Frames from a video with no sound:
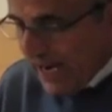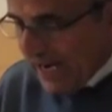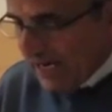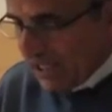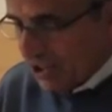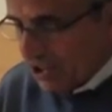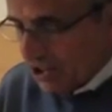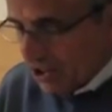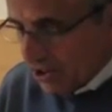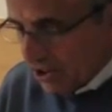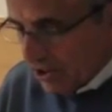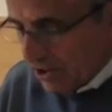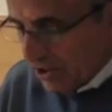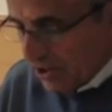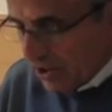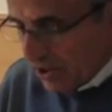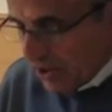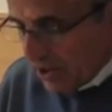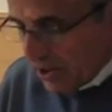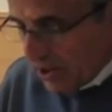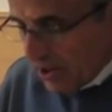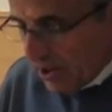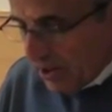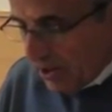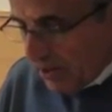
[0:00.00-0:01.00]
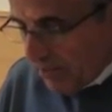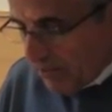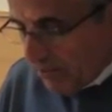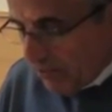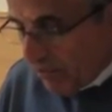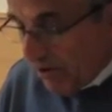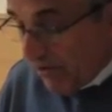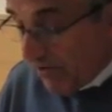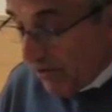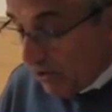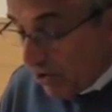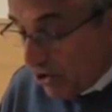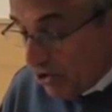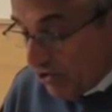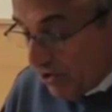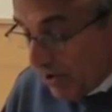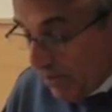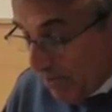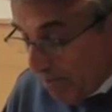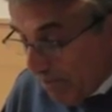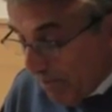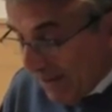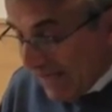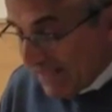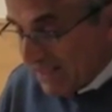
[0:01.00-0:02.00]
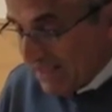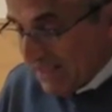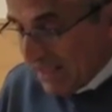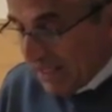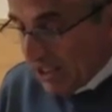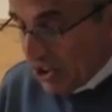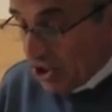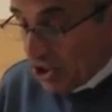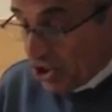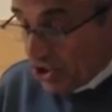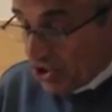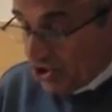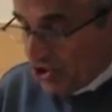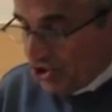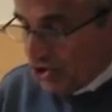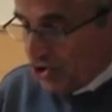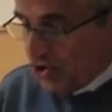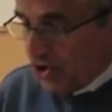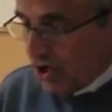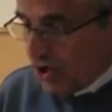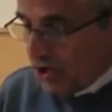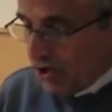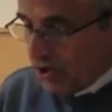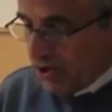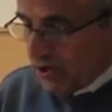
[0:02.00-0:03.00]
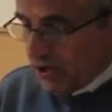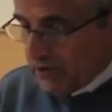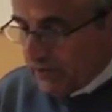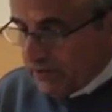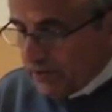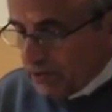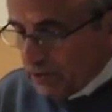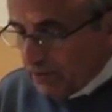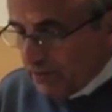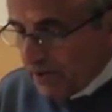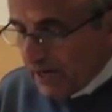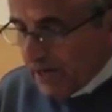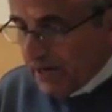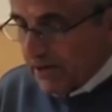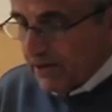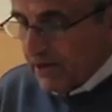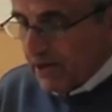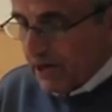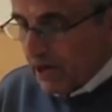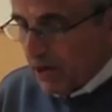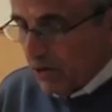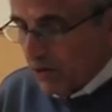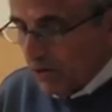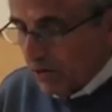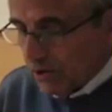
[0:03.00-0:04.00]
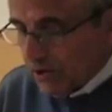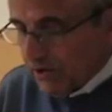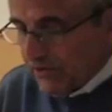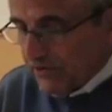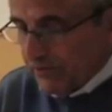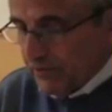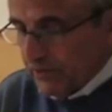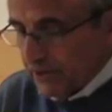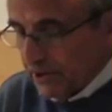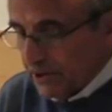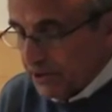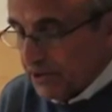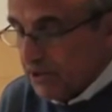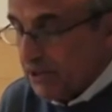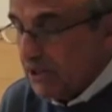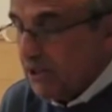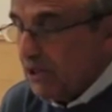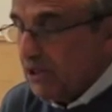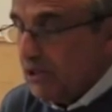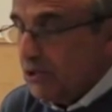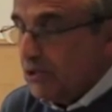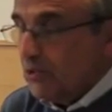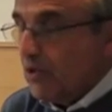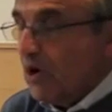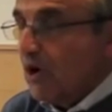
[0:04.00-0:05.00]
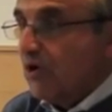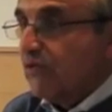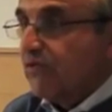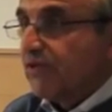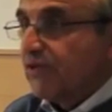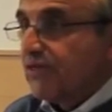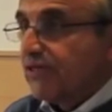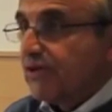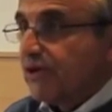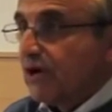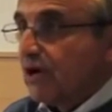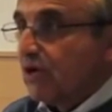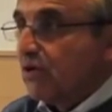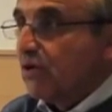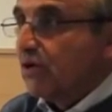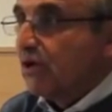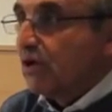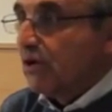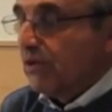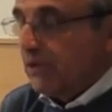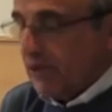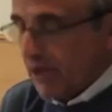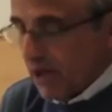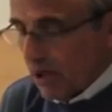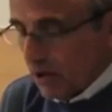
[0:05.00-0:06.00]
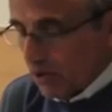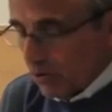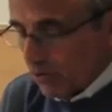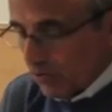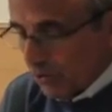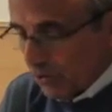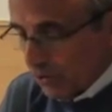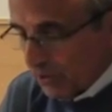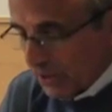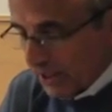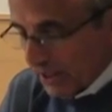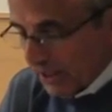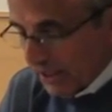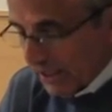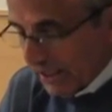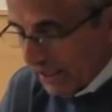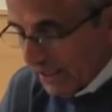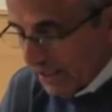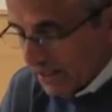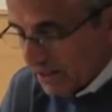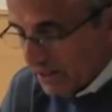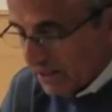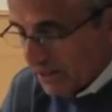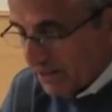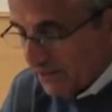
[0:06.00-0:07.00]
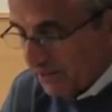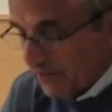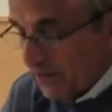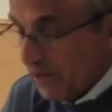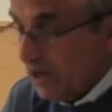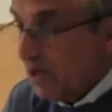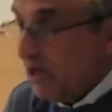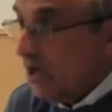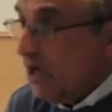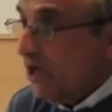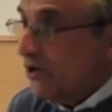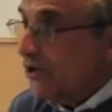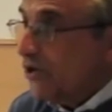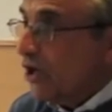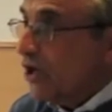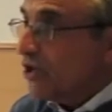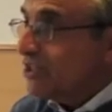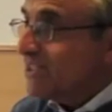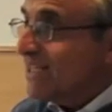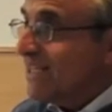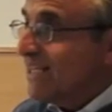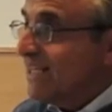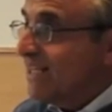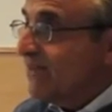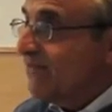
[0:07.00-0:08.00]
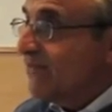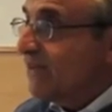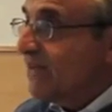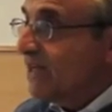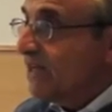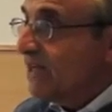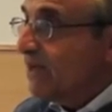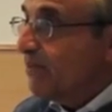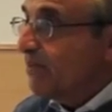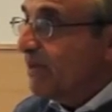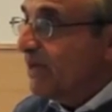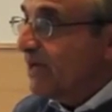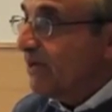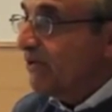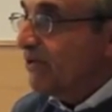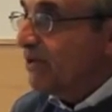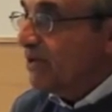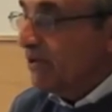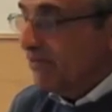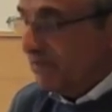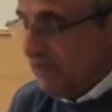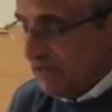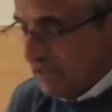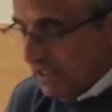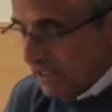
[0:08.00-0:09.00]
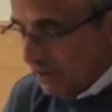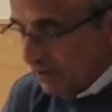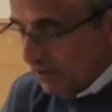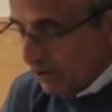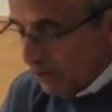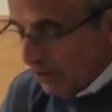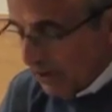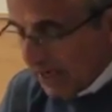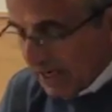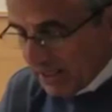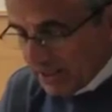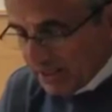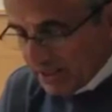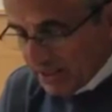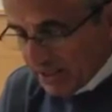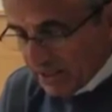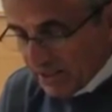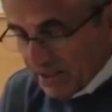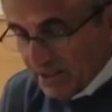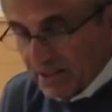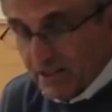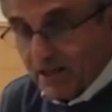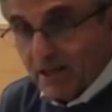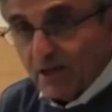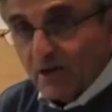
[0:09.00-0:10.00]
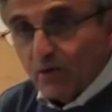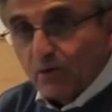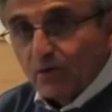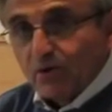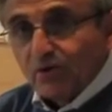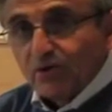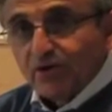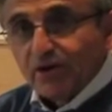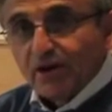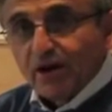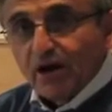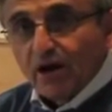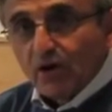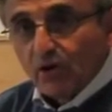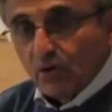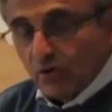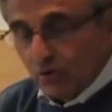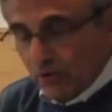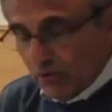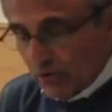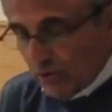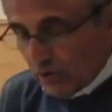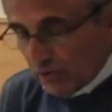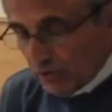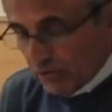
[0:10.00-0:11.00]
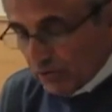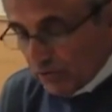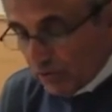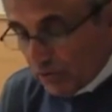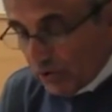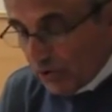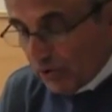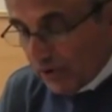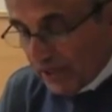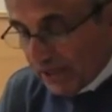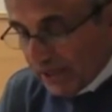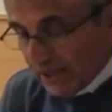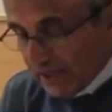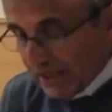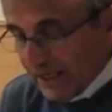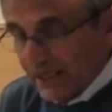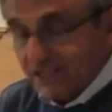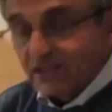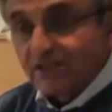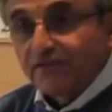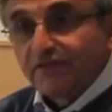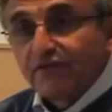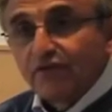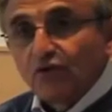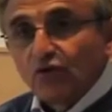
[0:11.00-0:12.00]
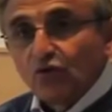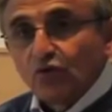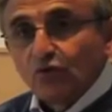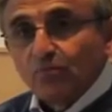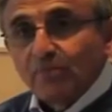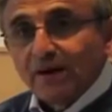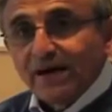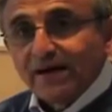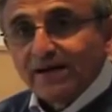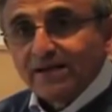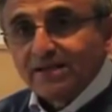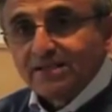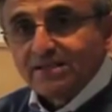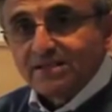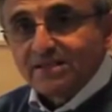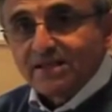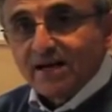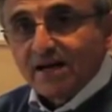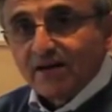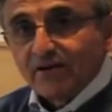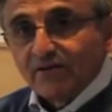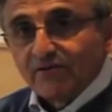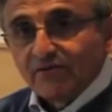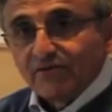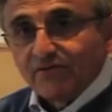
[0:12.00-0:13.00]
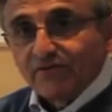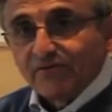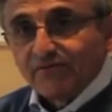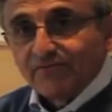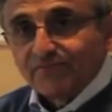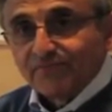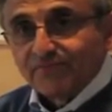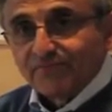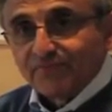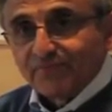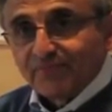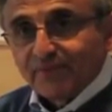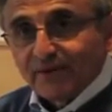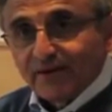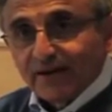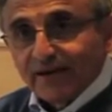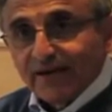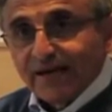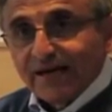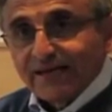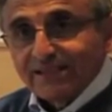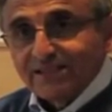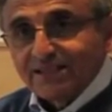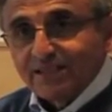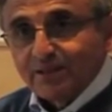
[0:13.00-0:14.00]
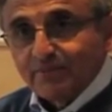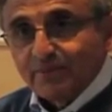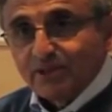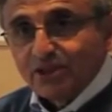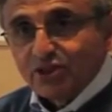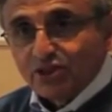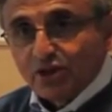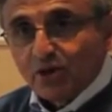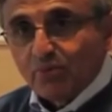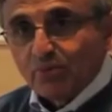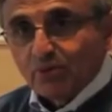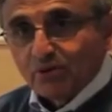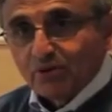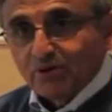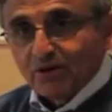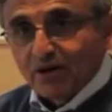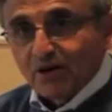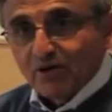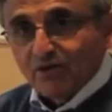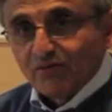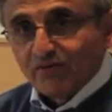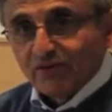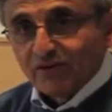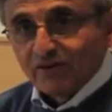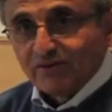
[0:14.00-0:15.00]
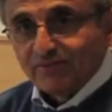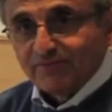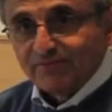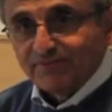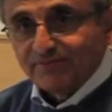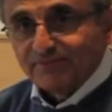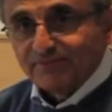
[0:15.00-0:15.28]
action, revolutionary mass action, strong enough to break the old government, to overthrow the old ruling class. Not even in a period of deep crisis will the old ruling class fall by itself. It has to be toppled over.